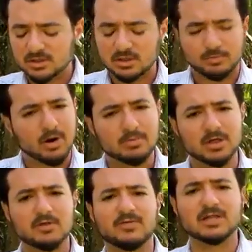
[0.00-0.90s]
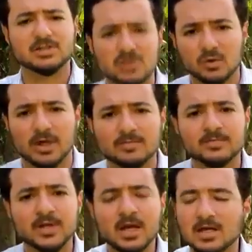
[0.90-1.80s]
what is the Department of Defense doing?
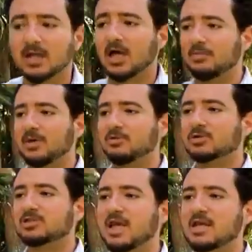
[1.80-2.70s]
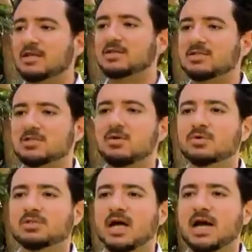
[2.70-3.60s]
Now, a lot of people are saying that this is
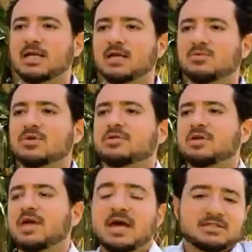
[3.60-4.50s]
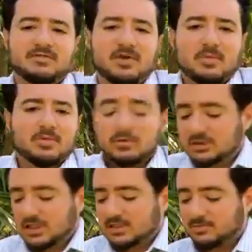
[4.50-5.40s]
coinciding with the Antifa
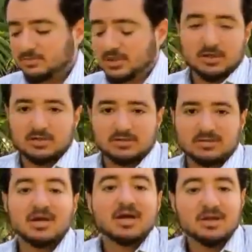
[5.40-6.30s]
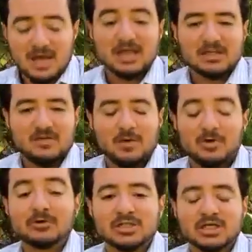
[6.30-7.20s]
protests, because the Antifa
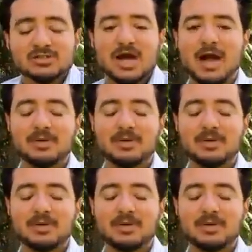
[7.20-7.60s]
protests are